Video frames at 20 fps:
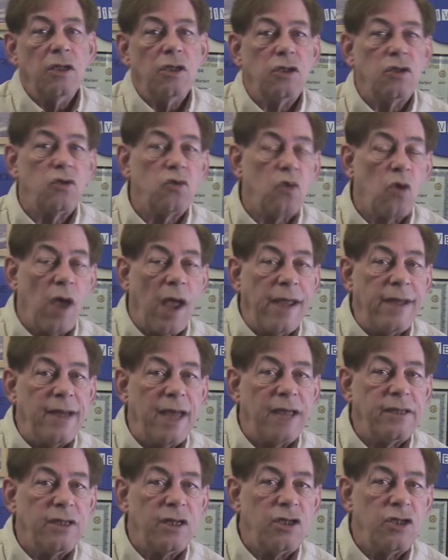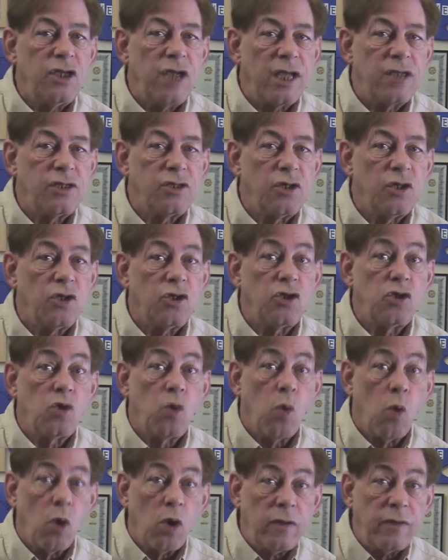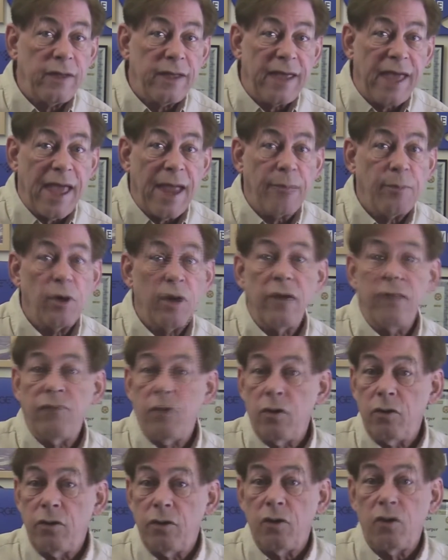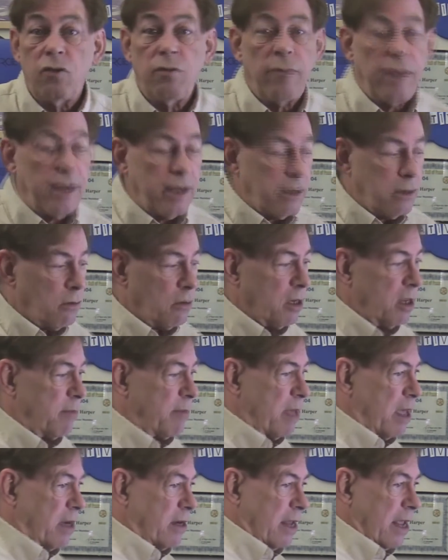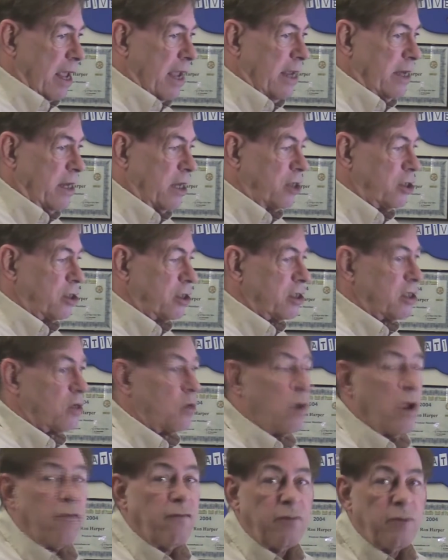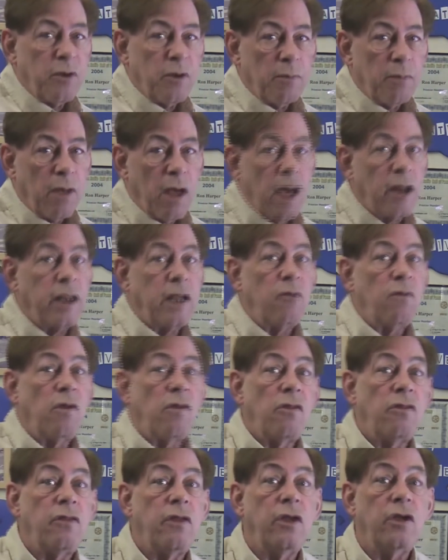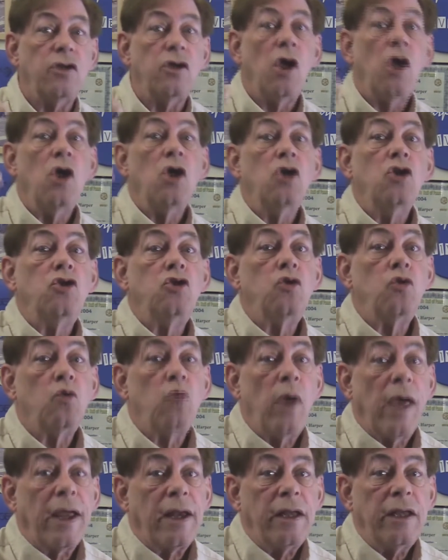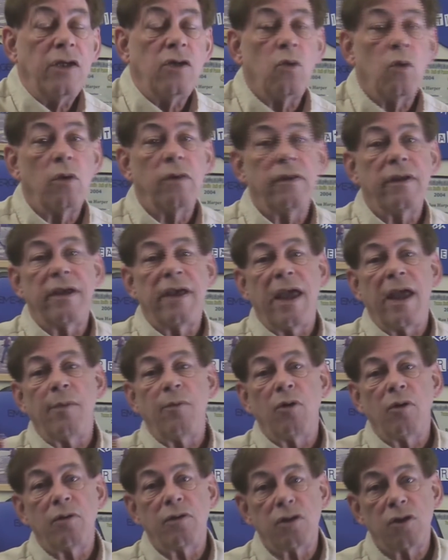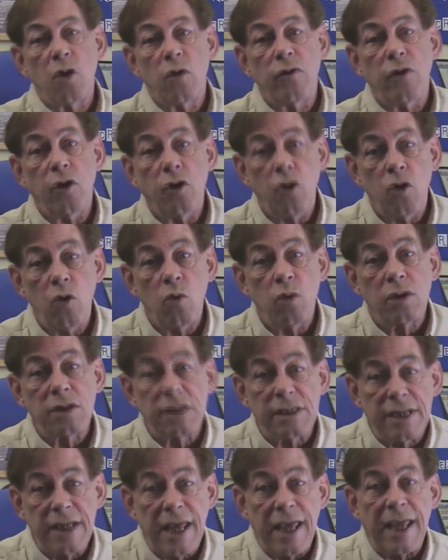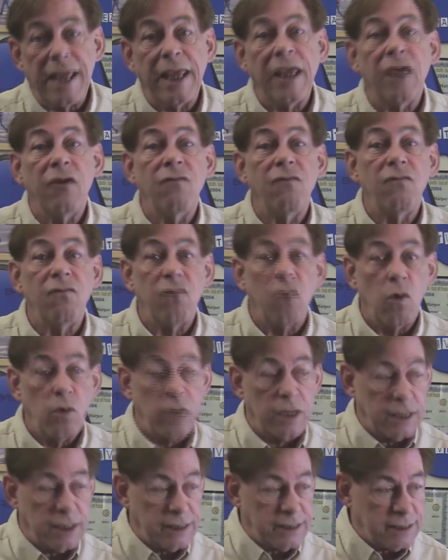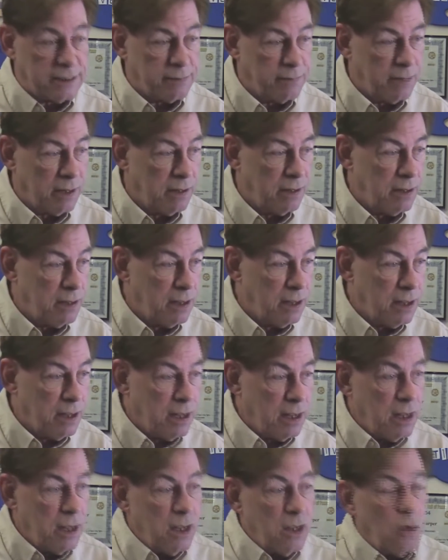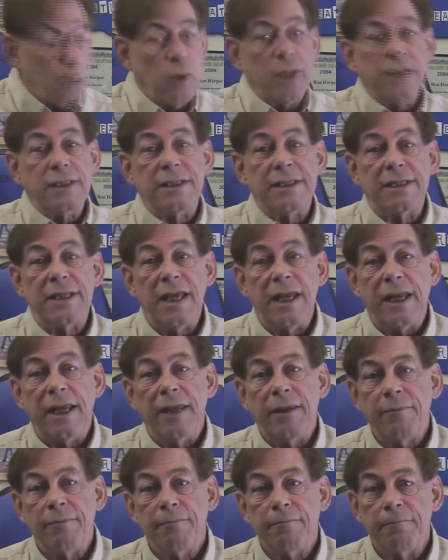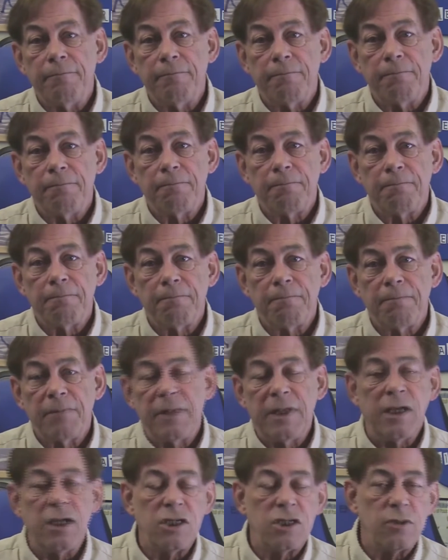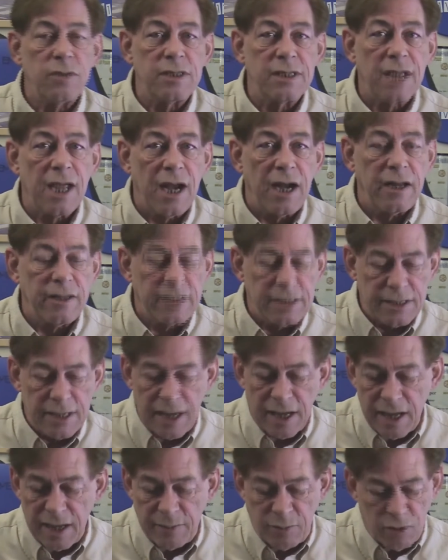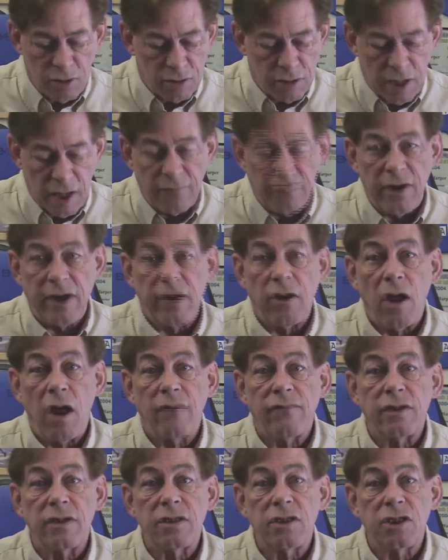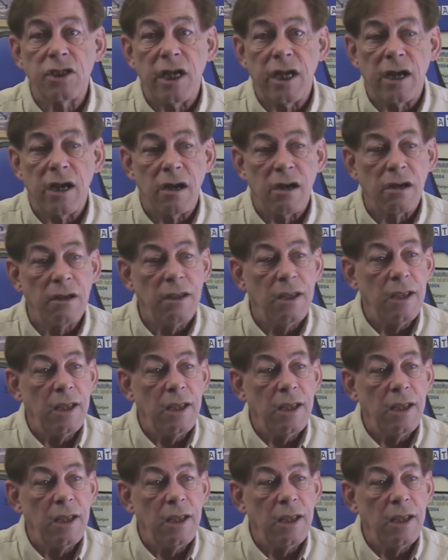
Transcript: Try not to gesture toward the camera. If you do, make it only about 8 inches away from your body rather than directly toward the camera, so that you will stay in focus. When sitting, the issue is kind of the same. You're given an office chair